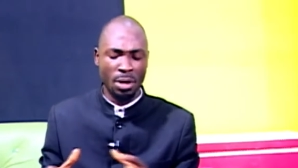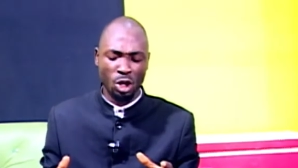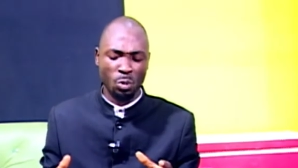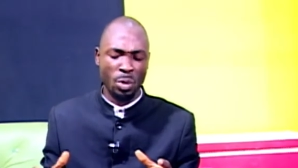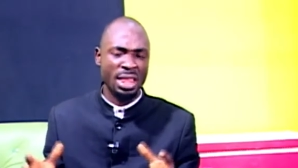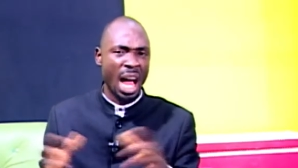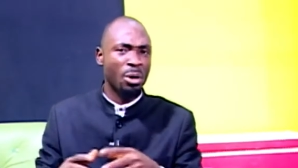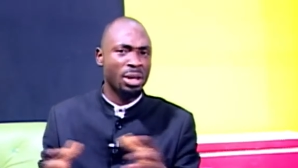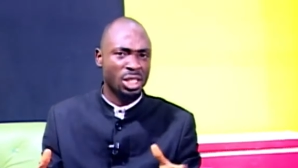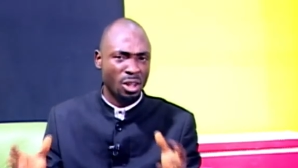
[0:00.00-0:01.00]
Because
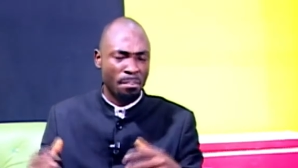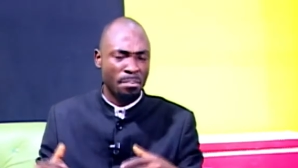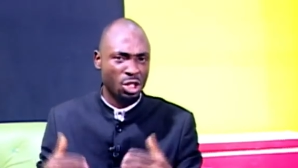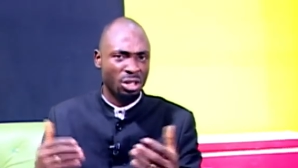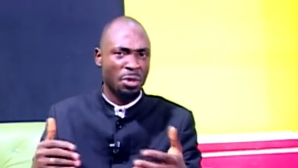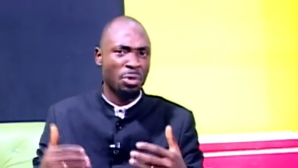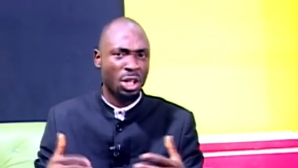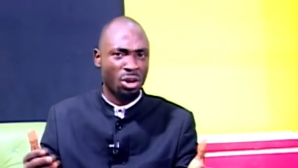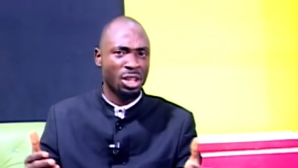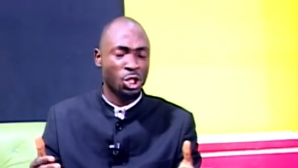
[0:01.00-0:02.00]
without this submission and
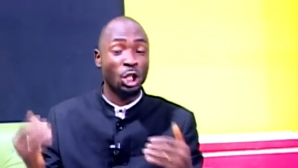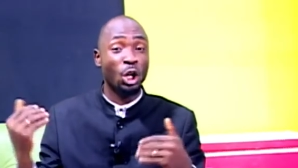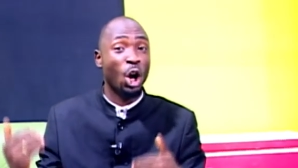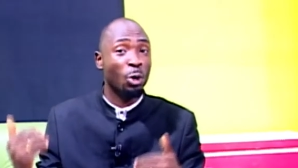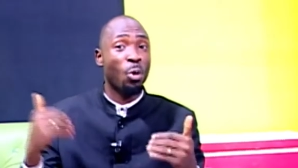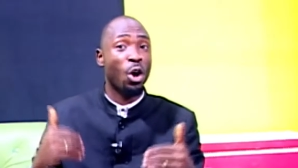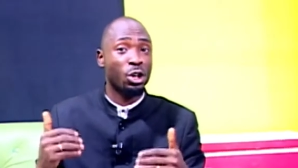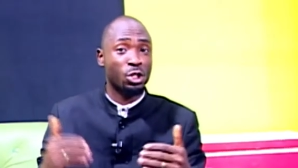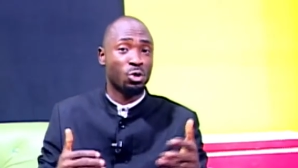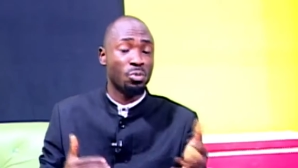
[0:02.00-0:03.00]
recognition, God
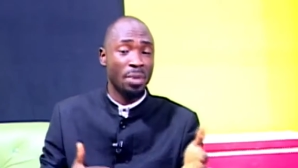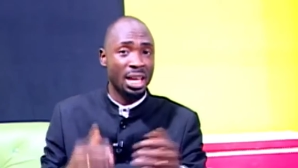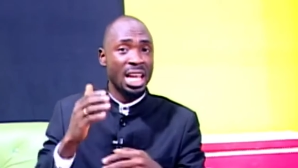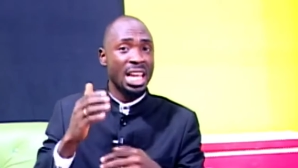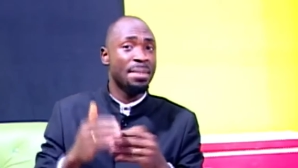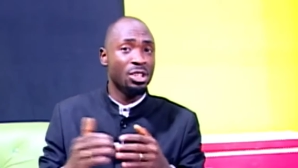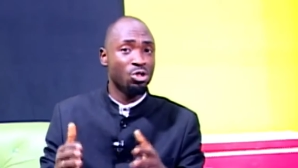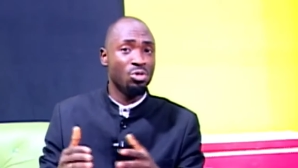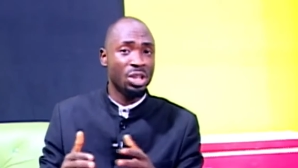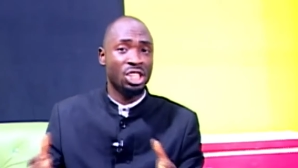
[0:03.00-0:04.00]
walks through men. It
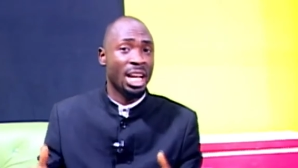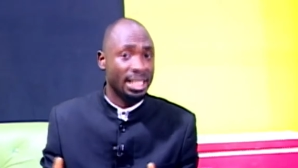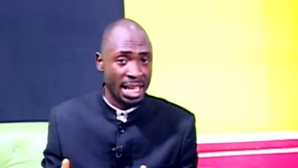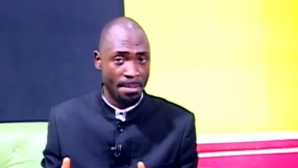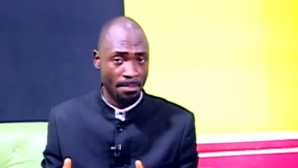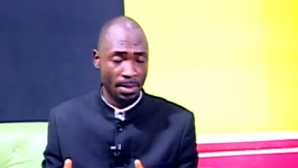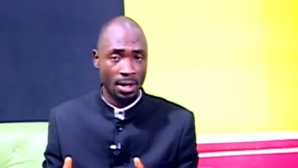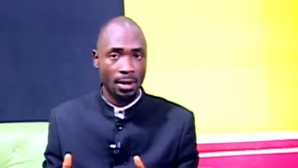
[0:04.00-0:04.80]
means you reject him.